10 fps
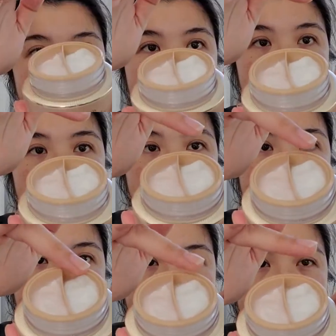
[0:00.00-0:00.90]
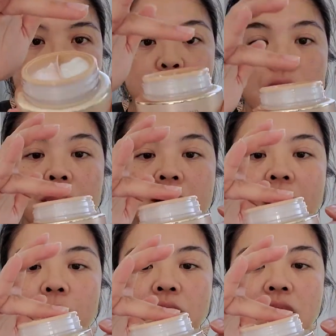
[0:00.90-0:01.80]
now what we're gonna do is we'll do the firming
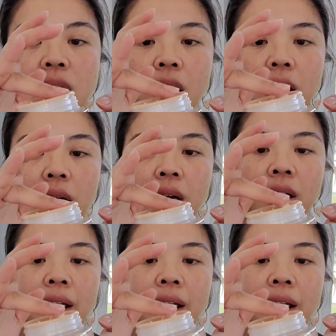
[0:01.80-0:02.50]
side, which is here.